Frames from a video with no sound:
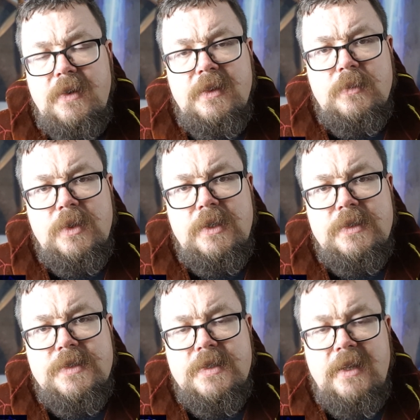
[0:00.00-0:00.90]
on the
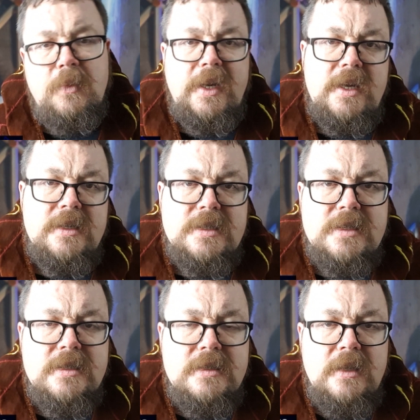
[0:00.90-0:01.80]
words and the ways
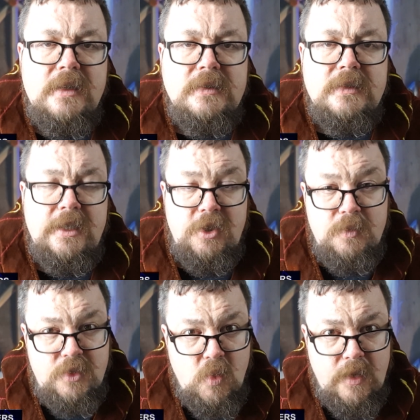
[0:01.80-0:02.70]
that you
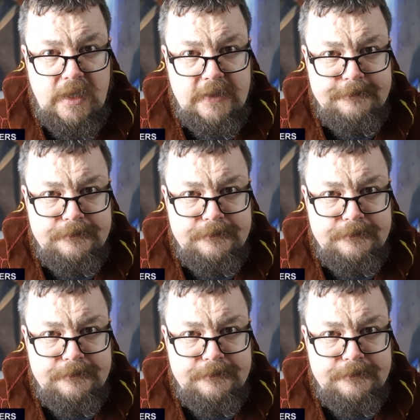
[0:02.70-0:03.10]
were talking?